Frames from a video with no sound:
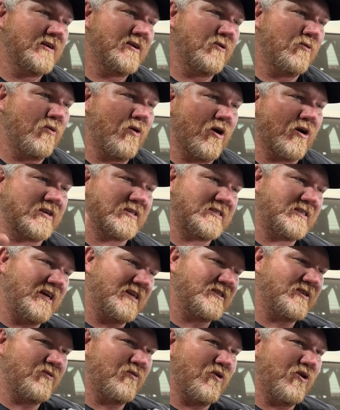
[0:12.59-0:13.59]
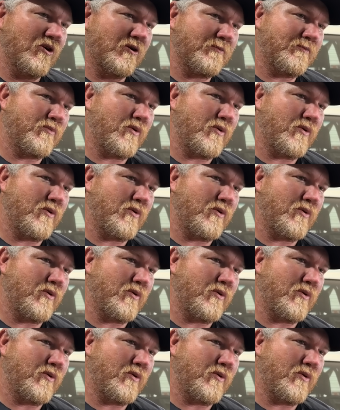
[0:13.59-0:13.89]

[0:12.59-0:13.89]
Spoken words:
Works, doesn't work,